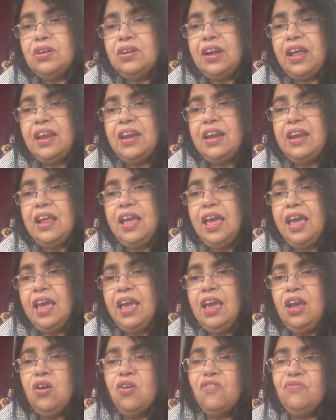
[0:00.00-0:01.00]

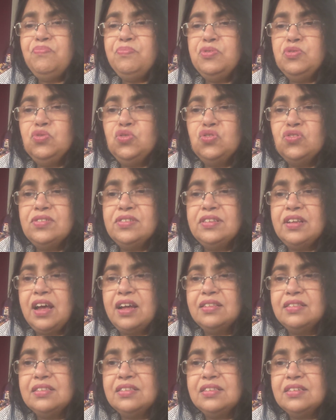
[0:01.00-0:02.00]
10A of mutual
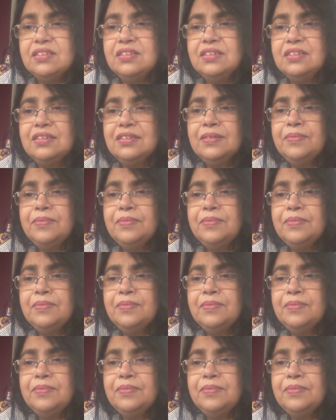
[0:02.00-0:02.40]
consent